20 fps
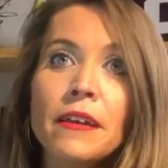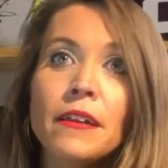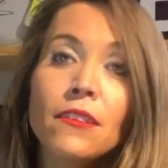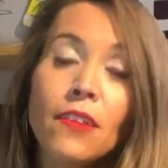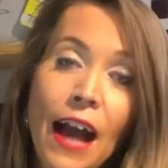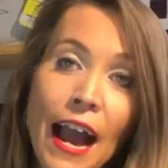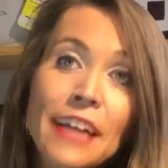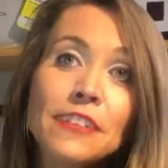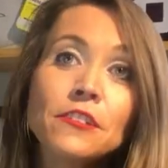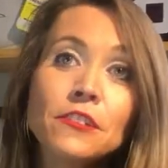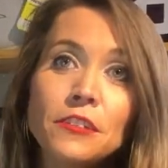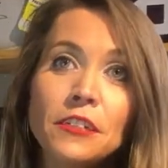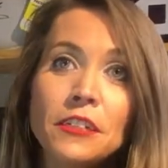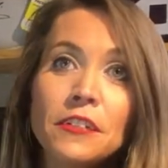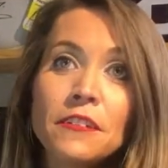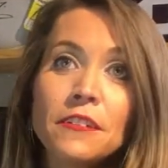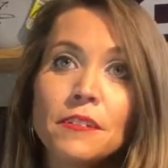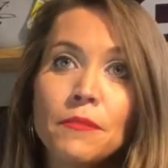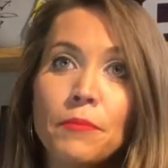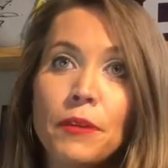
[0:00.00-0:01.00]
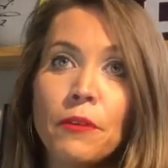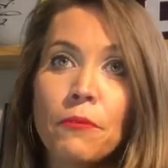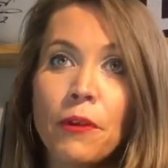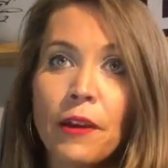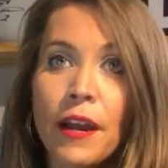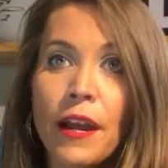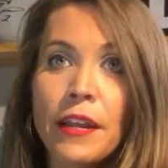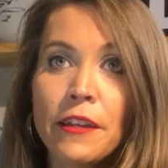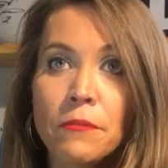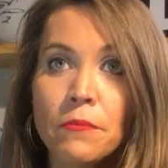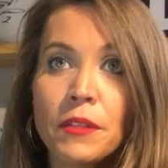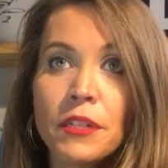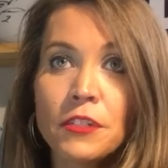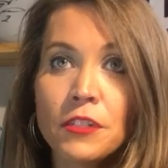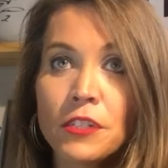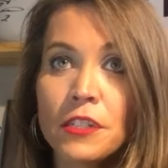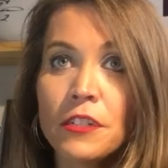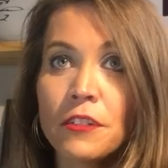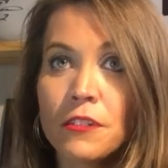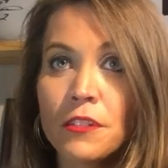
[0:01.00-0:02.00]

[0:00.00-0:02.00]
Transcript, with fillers: last year to be where I am this year.